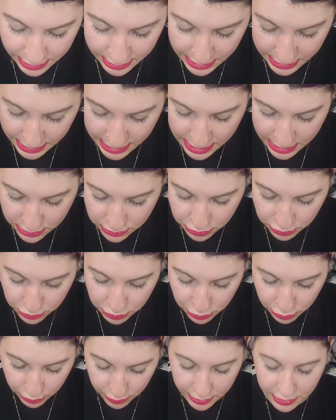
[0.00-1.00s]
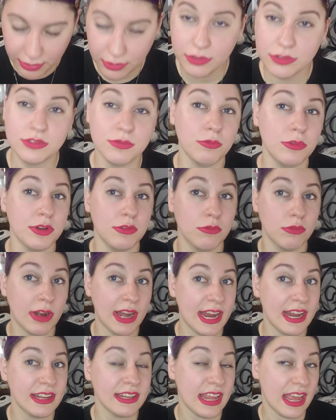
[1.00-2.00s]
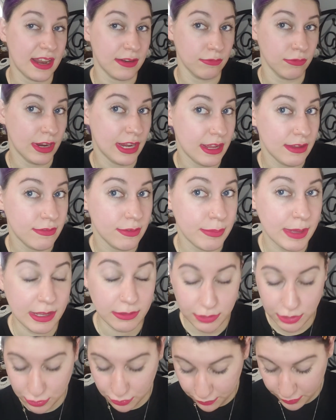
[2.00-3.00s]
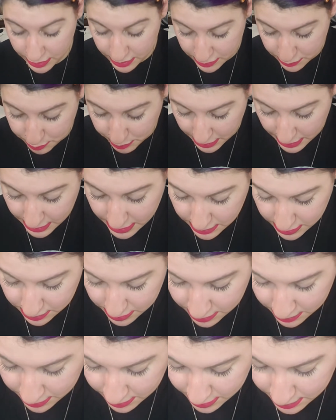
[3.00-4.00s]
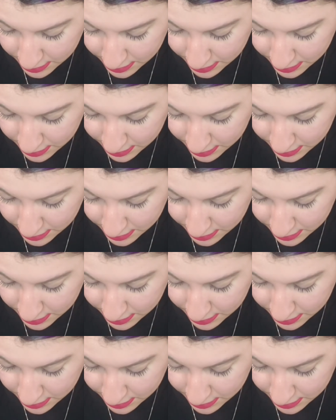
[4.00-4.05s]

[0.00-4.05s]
Nikki Tutorials would rant and rave about Juvia's Place,